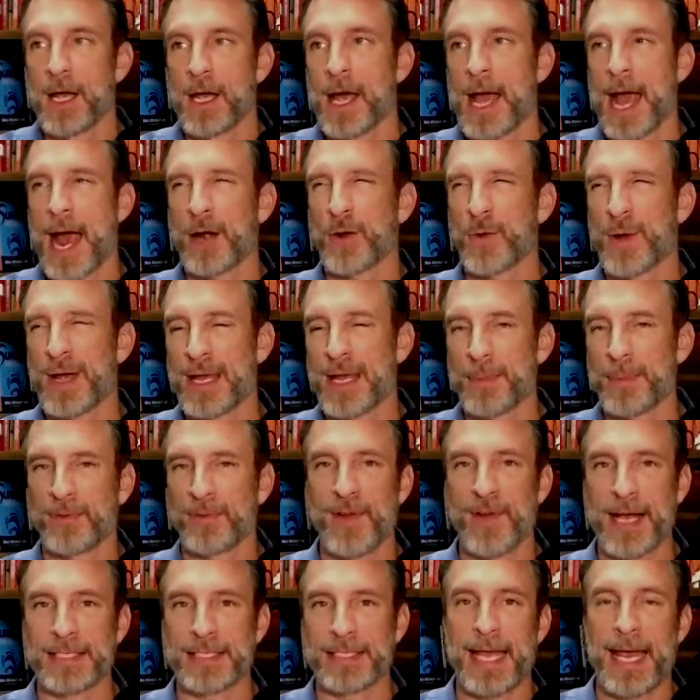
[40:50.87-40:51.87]
How do I
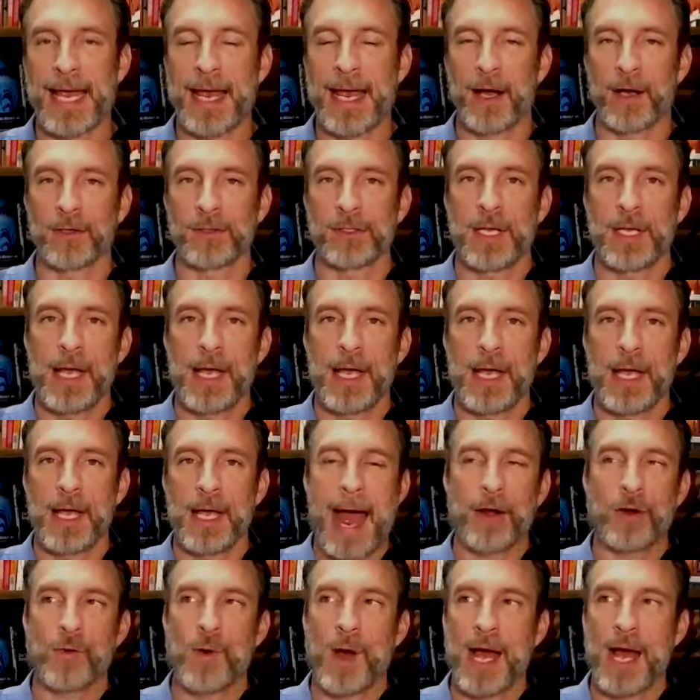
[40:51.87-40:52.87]
amplify sales?
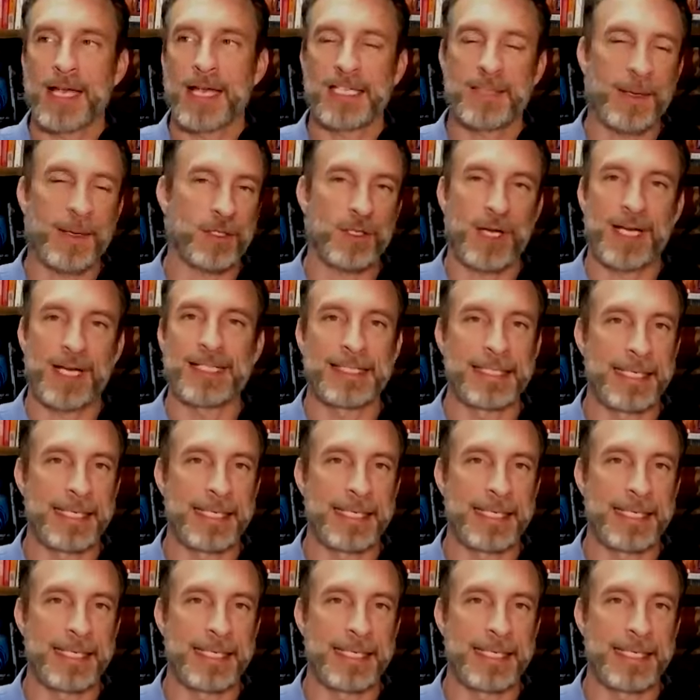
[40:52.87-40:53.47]
How do I specialize